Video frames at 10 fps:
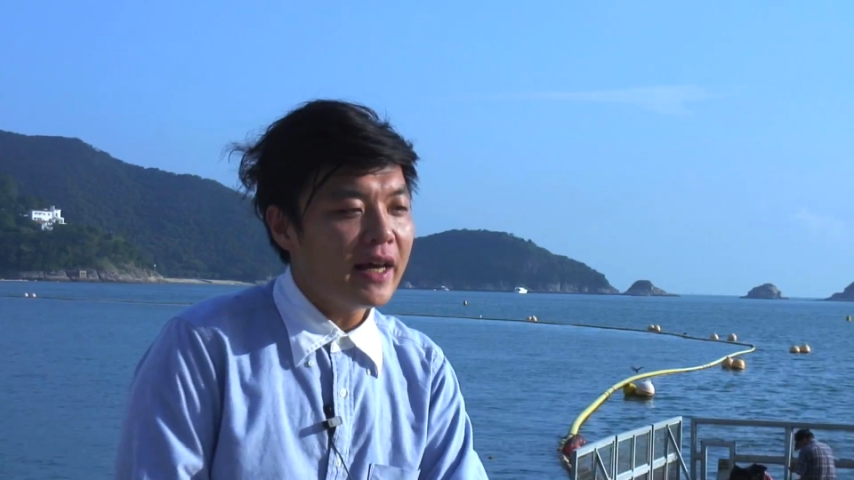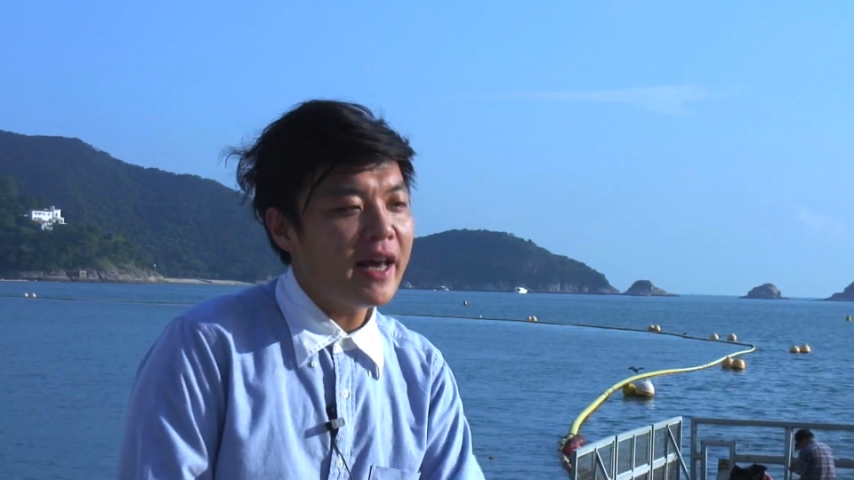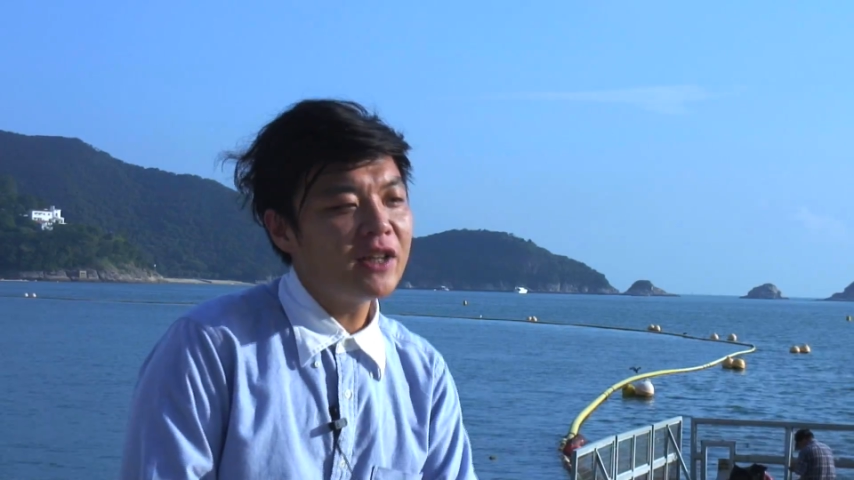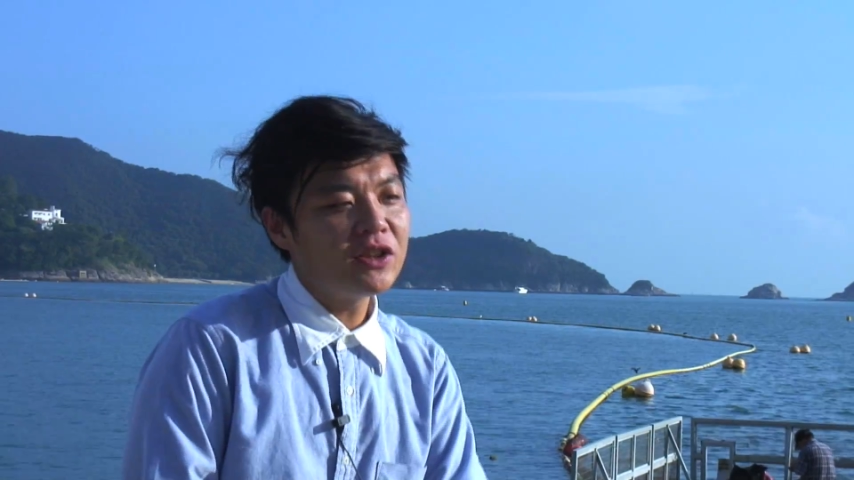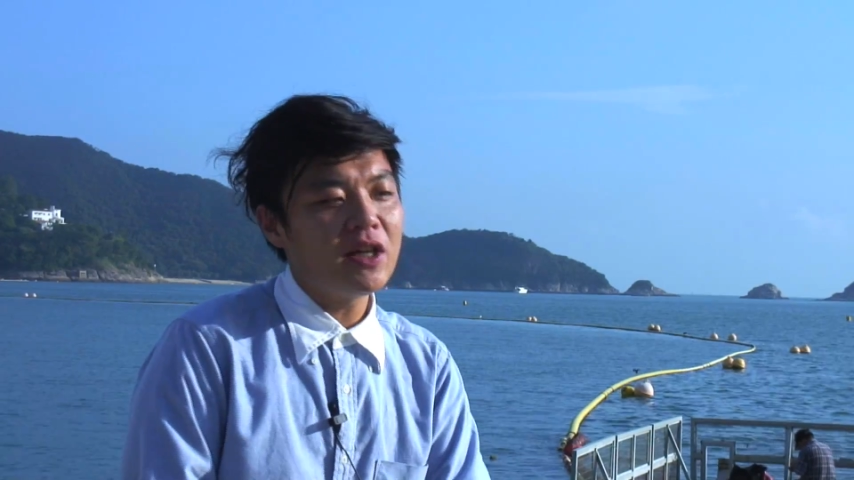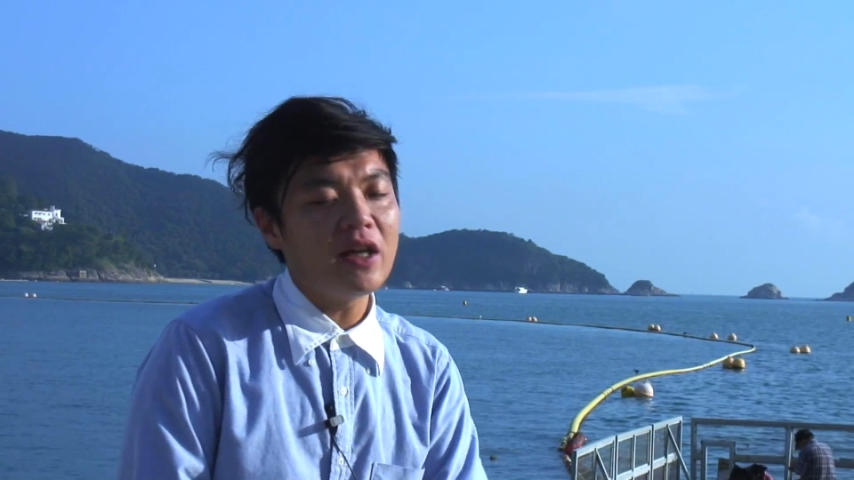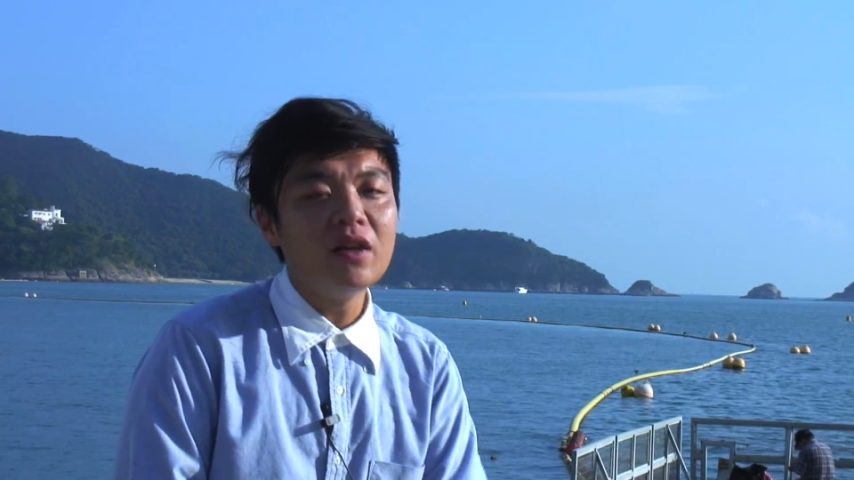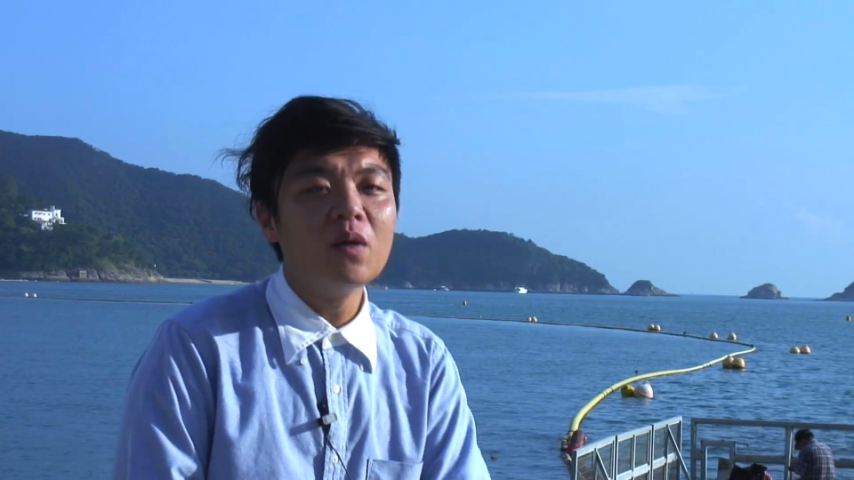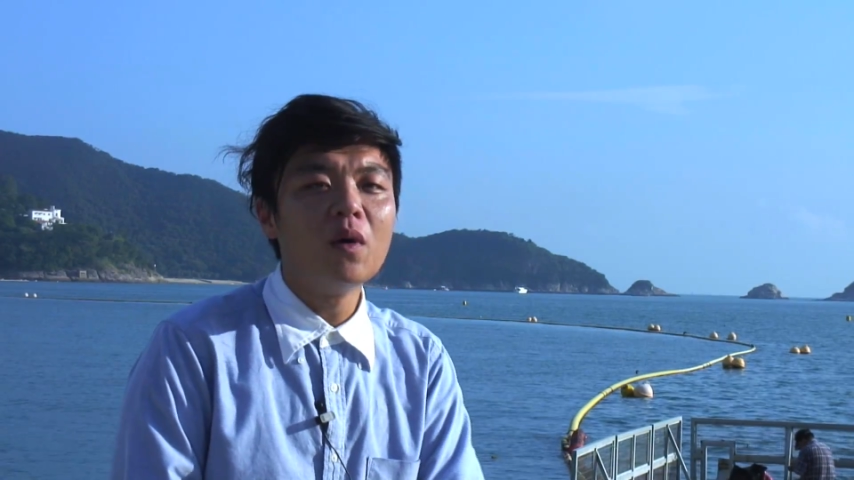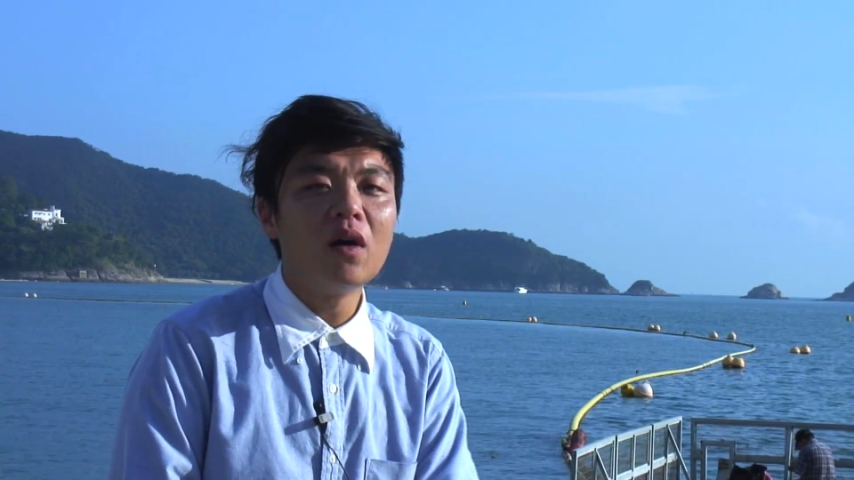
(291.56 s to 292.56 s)
Actually, in
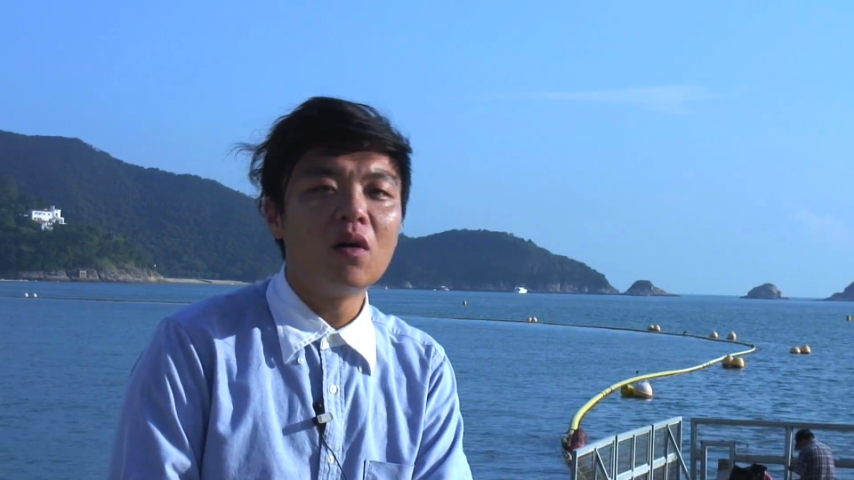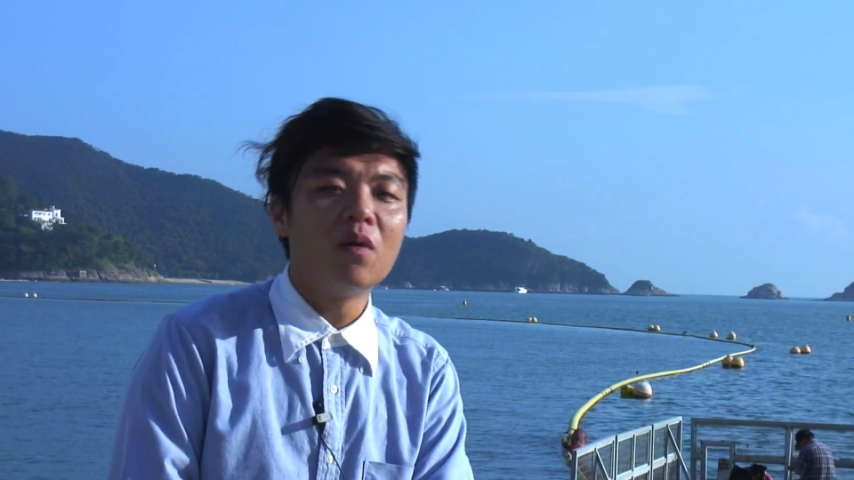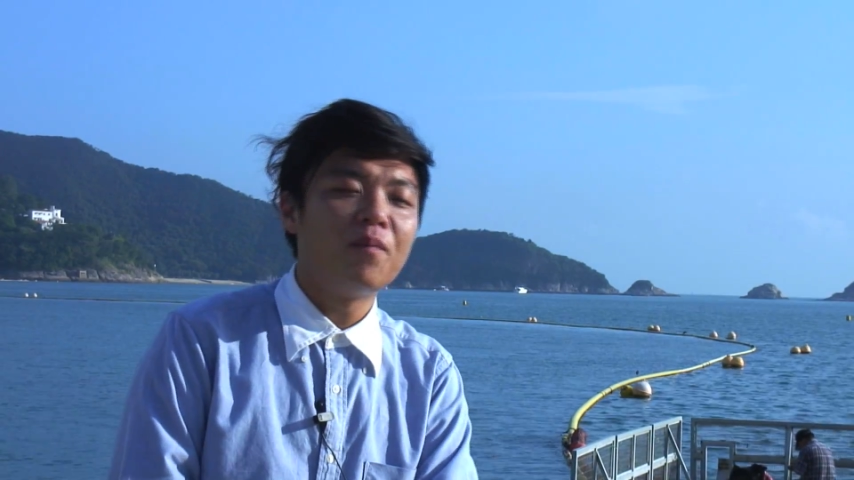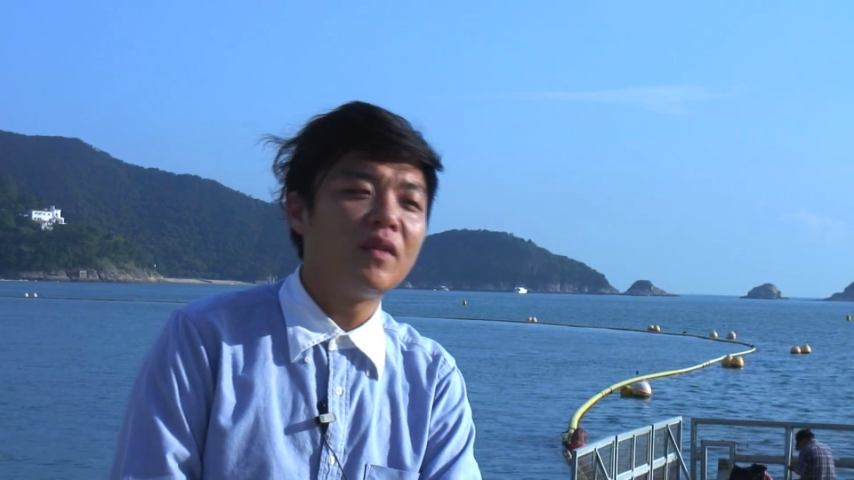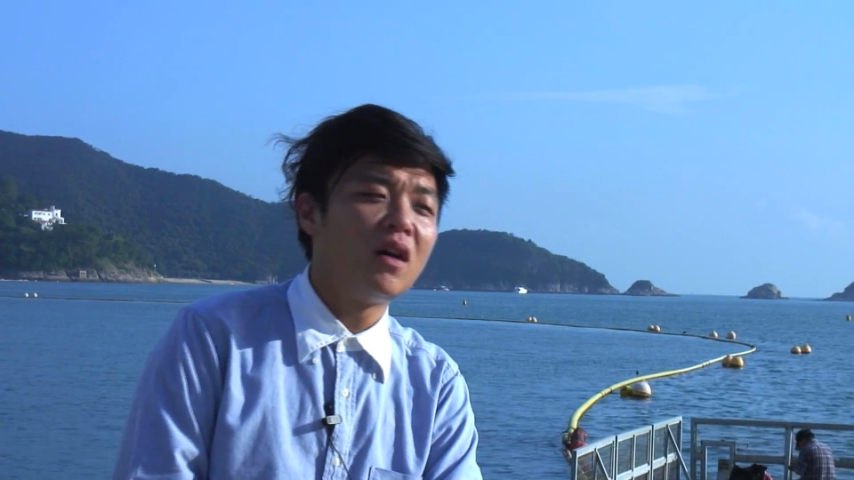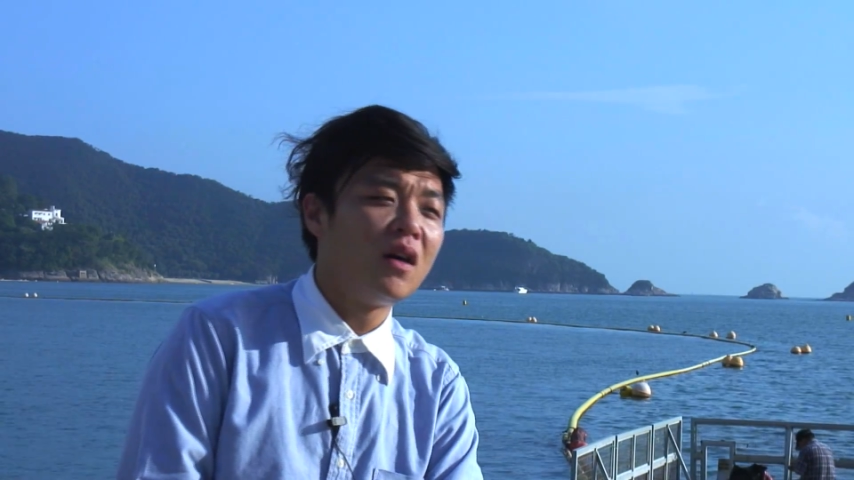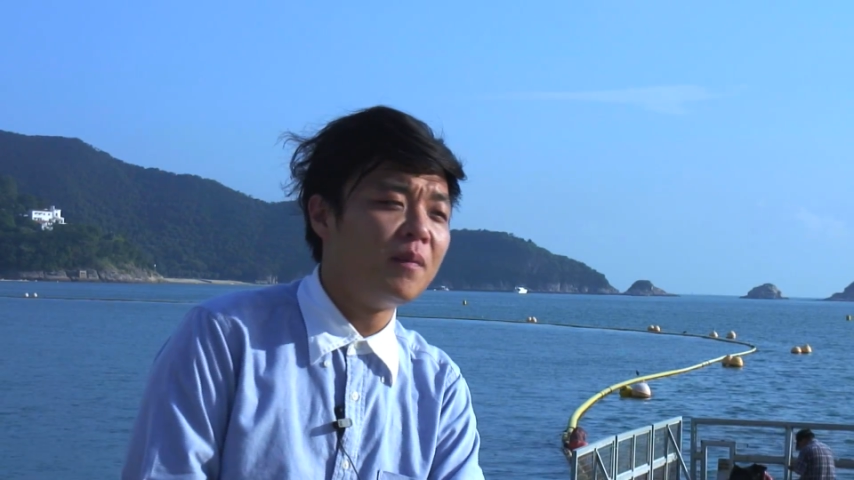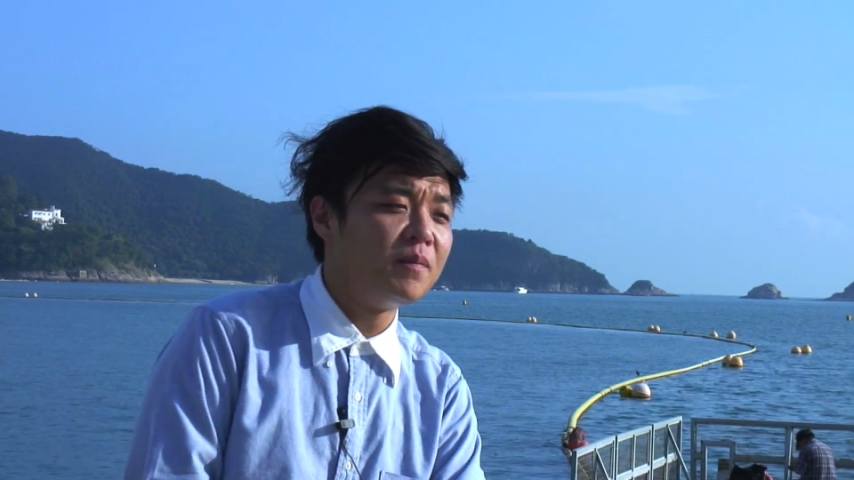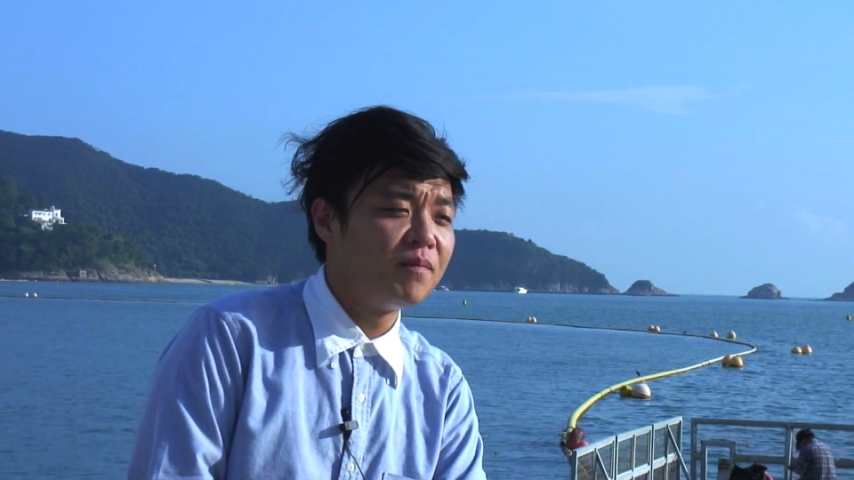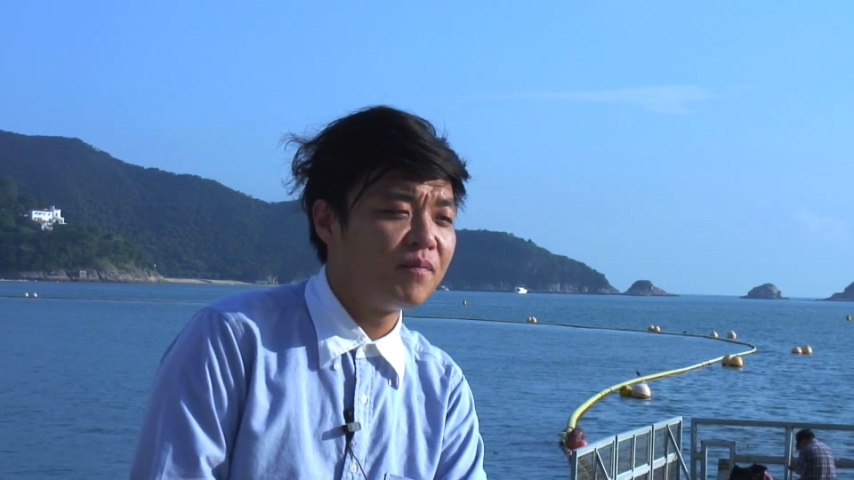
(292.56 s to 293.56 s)
the world,
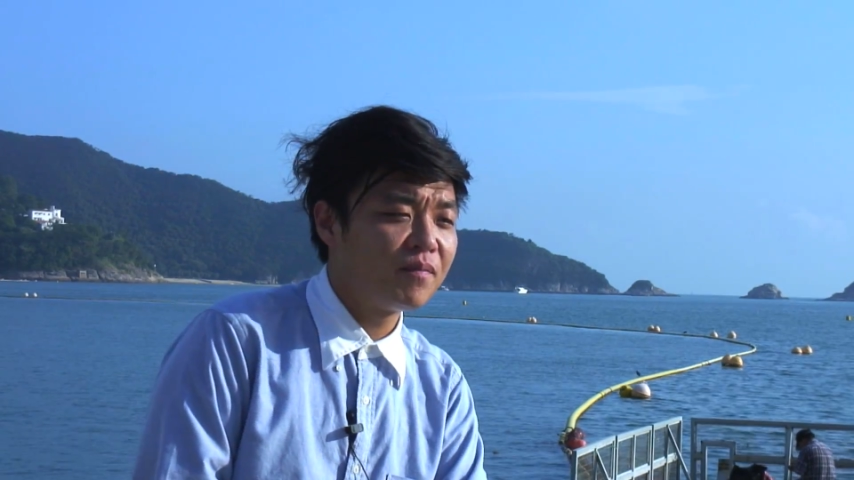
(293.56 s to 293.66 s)
um,